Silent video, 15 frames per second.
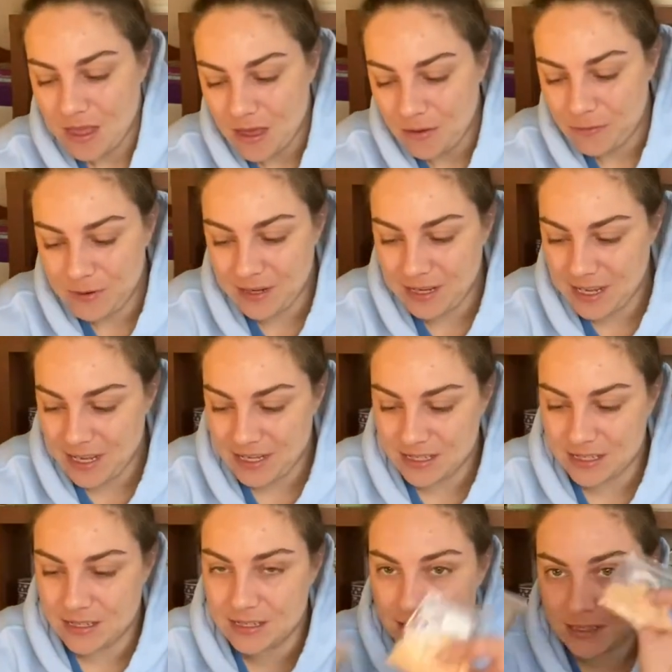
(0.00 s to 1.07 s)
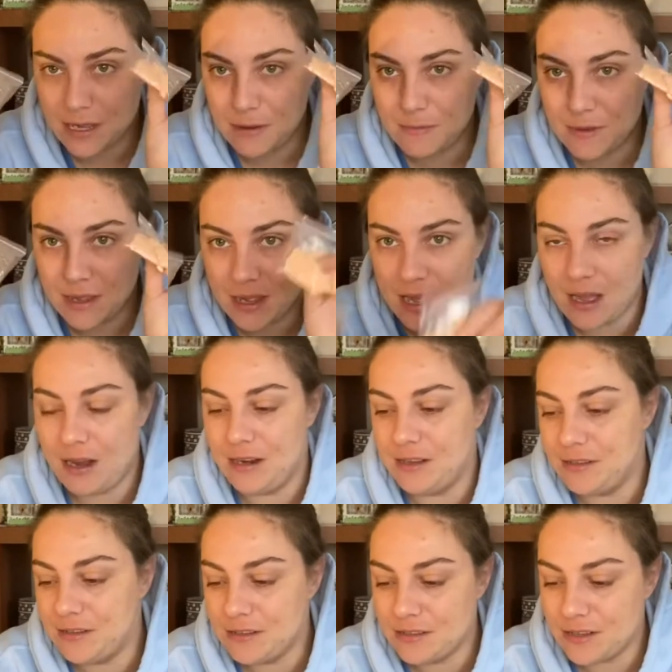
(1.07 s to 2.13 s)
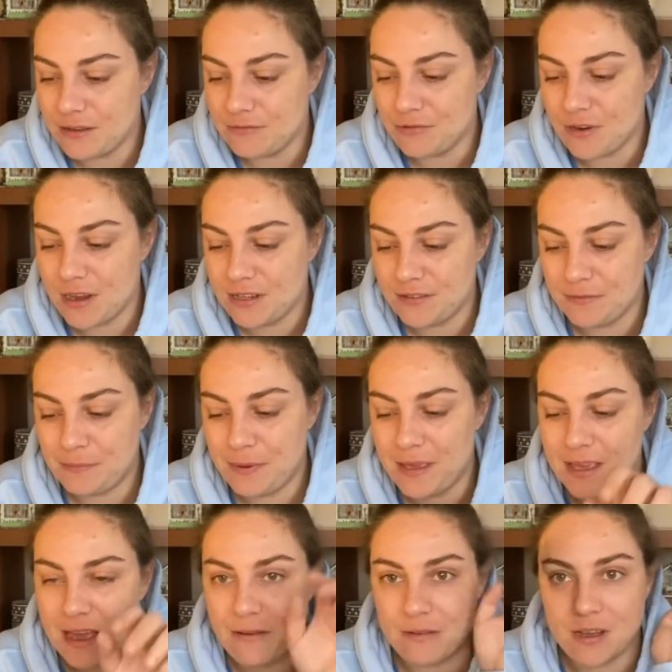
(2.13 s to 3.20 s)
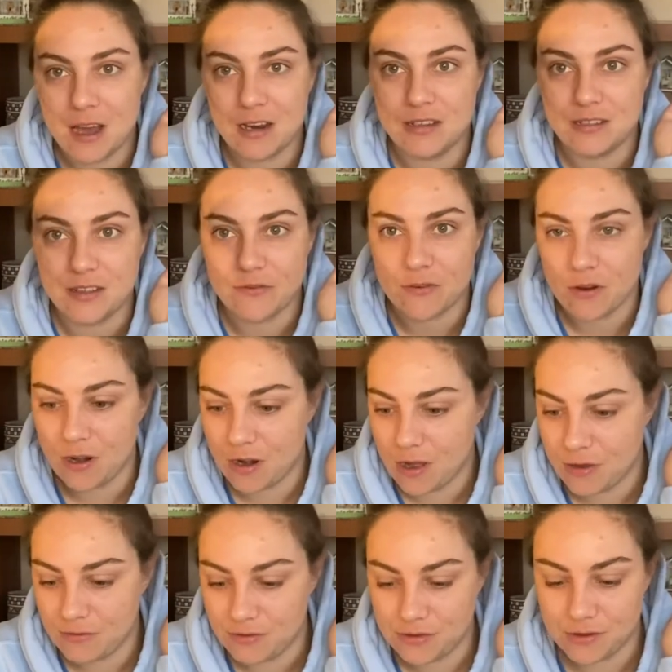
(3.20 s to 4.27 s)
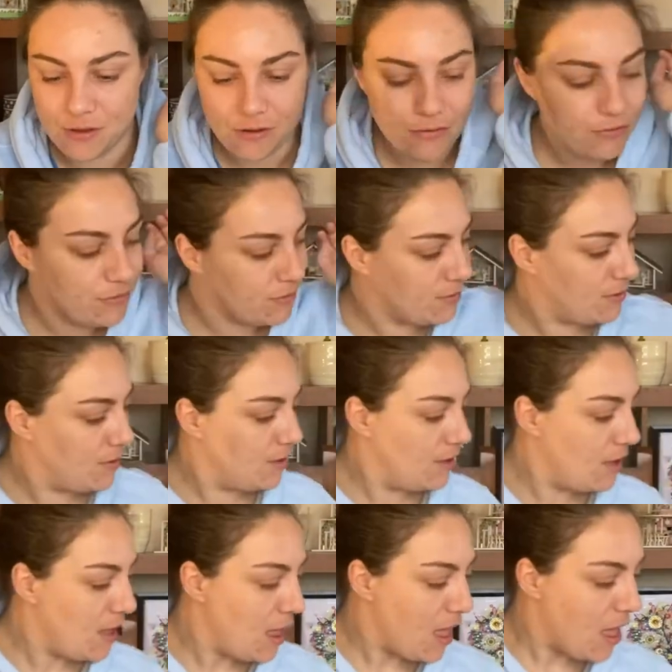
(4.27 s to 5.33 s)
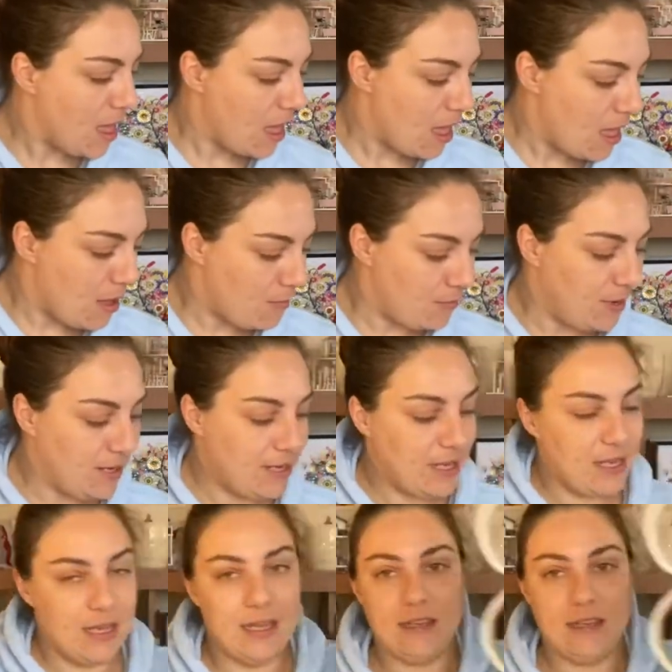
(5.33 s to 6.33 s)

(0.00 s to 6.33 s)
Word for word: we need some colours. I tried to pick out colours I've got loads of. We need